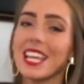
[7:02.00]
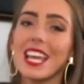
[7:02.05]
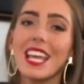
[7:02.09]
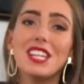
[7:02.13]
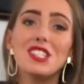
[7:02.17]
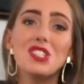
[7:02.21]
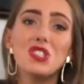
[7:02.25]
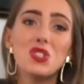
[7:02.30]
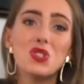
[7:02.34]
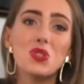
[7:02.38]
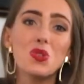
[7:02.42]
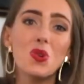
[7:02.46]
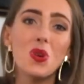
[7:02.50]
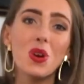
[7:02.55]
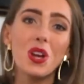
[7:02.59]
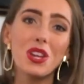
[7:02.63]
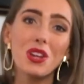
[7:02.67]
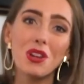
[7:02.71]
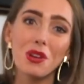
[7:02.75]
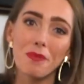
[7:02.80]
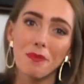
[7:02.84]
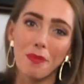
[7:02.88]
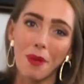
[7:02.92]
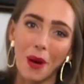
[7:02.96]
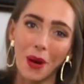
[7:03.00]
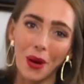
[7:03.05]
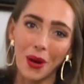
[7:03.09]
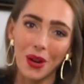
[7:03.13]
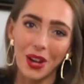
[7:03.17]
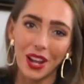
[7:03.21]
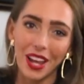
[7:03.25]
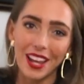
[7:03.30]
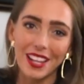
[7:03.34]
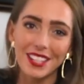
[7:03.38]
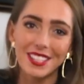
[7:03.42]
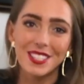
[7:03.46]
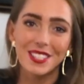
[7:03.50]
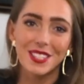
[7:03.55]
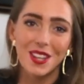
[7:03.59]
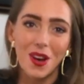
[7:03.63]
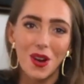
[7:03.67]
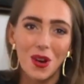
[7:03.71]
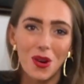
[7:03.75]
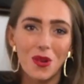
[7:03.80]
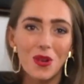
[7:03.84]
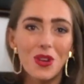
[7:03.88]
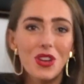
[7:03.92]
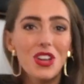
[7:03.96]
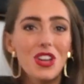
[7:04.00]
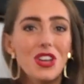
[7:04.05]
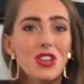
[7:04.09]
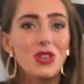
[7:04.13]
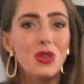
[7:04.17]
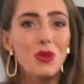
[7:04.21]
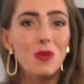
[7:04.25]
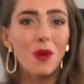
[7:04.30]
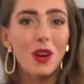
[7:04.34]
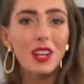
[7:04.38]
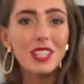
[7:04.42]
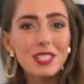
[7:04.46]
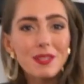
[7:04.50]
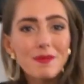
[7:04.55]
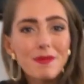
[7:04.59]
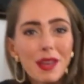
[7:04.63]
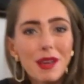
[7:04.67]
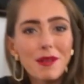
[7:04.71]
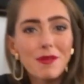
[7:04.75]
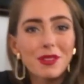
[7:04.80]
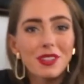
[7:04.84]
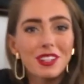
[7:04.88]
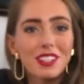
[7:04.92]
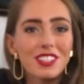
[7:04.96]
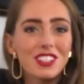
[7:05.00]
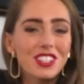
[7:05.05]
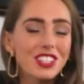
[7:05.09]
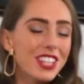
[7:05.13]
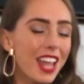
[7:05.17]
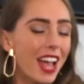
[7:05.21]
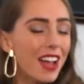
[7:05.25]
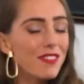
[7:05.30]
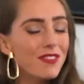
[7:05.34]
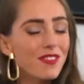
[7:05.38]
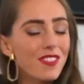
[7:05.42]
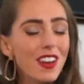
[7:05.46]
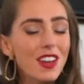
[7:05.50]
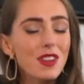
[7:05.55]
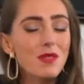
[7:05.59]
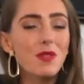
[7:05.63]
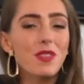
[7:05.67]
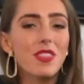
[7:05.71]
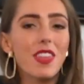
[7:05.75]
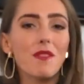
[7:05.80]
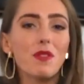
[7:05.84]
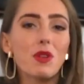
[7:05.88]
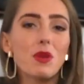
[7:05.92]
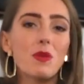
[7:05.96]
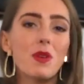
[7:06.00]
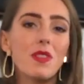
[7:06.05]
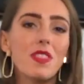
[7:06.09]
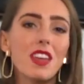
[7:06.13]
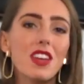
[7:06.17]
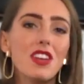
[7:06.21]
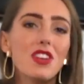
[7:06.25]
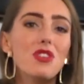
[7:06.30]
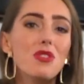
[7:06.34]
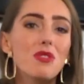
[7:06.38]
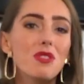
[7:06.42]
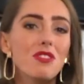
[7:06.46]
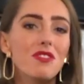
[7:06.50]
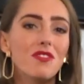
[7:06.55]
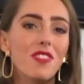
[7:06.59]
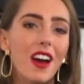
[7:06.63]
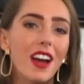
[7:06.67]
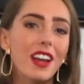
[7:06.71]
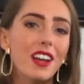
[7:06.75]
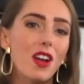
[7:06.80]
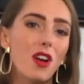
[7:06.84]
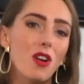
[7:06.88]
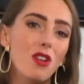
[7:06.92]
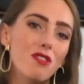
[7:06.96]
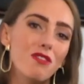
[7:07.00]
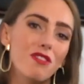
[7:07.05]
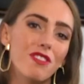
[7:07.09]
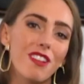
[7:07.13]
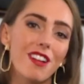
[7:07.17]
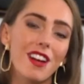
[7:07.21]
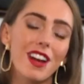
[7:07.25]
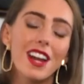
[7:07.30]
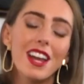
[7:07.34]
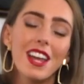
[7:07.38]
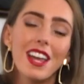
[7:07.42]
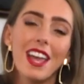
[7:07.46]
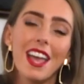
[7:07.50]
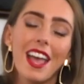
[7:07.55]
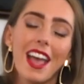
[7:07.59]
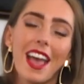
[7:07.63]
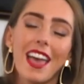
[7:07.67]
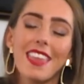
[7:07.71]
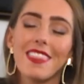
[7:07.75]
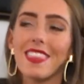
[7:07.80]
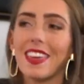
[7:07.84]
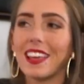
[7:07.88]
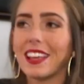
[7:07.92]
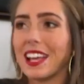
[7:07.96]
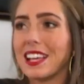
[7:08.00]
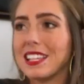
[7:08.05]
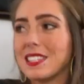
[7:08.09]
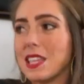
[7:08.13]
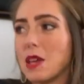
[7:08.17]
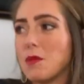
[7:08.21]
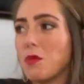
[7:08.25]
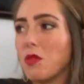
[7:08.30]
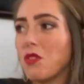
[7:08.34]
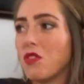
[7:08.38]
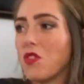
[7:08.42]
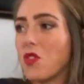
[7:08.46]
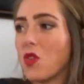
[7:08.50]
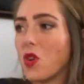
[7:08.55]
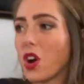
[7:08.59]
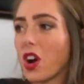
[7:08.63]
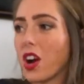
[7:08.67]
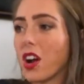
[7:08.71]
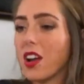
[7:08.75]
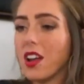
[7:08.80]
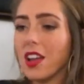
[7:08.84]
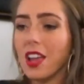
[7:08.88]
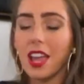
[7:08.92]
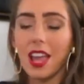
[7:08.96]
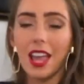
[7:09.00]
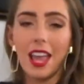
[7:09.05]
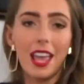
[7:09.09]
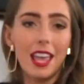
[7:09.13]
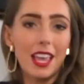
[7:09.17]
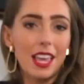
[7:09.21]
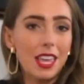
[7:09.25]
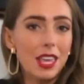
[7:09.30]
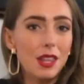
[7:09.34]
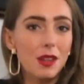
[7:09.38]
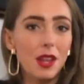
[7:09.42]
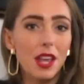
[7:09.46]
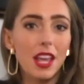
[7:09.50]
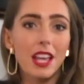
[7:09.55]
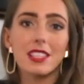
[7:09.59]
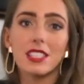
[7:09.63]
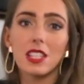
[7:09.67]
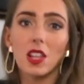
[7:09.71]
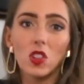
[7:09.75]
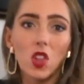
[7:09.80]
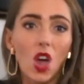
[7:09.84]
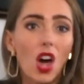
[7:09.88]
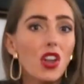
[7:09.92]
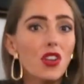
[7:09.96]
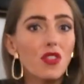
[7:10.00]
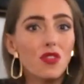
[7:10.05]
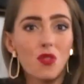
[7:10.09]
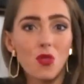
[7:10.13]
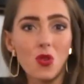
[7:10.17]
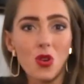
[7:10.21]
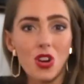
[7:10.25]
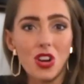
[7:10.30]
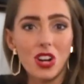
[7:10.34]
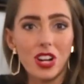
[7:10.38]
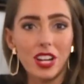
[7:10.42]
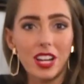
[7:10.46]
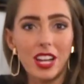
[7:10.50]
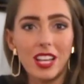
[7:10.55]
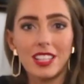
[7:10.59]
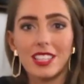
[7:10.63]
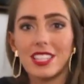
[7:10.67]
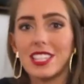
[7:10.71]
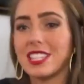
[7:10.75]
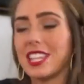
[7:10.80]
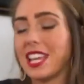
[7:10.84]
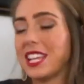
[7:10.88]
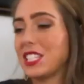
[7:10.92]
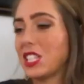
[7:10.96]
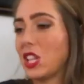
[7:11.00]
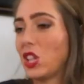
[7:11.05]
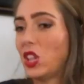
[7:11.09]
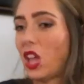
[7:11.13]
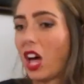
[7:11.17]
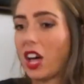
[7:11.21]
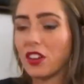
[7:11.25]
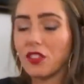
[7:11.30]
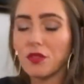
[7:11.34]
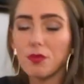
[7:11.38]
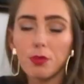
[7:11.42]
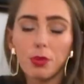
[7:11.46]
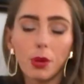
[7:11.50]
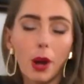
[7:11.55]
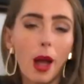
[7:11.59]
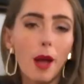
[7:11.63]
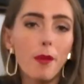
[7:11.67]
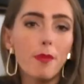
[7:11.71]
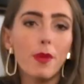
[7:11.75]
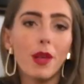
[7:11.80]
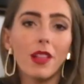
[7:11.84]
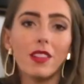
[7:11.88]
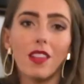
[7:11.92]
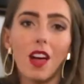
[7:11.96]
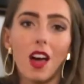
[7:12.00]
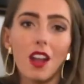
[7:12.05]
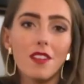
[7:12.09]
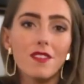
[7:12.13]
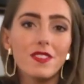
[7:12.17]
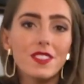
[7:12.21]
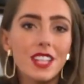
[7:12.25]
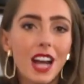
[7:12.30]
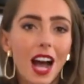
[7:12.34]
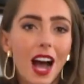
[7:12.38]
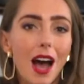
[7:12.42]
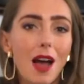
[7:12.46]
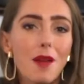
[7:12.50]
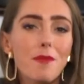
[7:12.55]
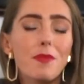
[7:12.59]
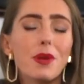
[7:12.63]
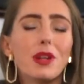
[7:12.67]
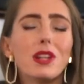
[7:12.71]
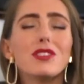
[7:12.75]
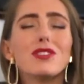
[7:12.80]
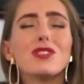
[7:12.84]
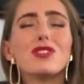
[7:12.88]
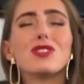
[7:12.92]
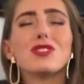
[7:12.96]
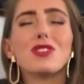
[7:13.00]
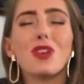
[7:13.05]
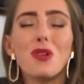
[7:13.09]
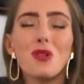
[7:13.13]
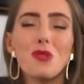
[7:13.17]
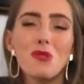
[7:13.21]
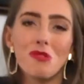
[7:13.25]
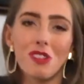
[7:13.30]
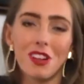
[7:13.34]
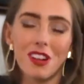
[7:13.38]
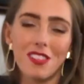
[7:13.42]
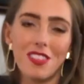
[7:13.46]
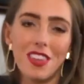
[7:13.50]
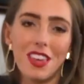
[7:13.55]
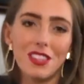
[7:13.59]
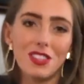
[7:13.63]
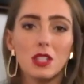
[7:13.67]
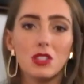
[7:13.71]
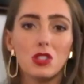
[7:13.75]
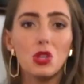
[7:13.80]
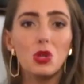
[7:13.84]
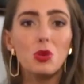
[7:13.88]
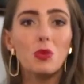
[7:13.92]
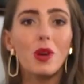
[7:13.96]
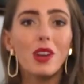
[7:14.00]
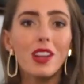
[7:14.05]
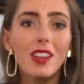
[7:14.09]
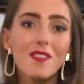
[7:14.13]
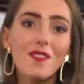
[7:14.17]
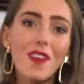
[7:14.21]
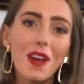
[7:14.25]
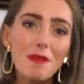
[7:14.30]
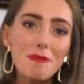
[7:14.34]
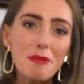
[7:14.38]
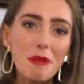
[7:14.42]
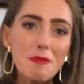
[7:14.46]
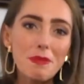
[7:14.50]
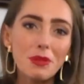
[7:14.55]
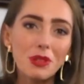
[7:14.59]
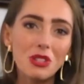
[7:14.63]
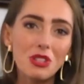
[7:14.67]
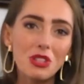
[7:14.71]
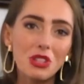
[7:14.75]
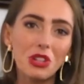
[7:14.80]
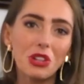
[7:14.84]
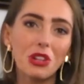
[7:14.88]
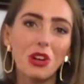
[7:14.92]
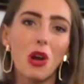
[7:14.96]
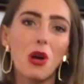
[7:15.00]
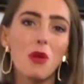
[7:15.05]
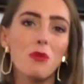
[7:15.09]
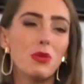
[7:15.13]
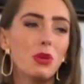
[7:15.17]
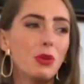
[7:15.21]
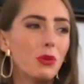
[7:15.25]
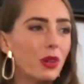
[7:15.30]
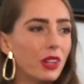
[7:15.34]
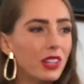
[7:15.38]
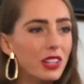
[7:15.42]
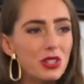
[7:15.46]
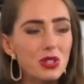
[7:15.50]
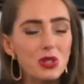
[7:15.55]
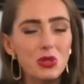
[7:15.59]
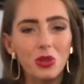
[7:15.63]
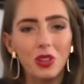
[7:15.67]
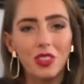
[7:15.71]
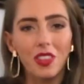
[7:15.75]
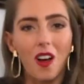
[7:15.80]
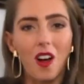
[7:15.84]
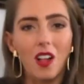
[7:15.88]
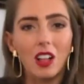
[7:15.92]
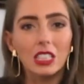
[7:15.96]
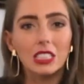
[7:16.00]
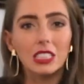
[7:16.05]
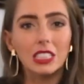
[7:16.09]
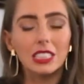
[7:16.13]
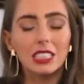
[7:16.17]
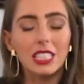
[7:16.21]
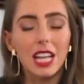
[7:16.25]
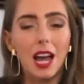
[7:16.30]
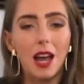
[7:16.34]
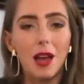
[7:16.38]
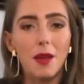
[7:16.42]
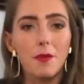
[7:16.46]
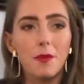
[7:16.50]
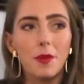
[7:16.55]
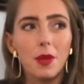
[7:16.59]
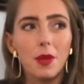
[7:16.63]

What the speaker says: enjoy your party. So you want to be able to just have fun with everyone that you invite over. And like I said before, it's a lot of work. It takes a lot of prep, a lot of time, but it's so worth it. So you want to invite people into your home. You want to enjoy the holiday time.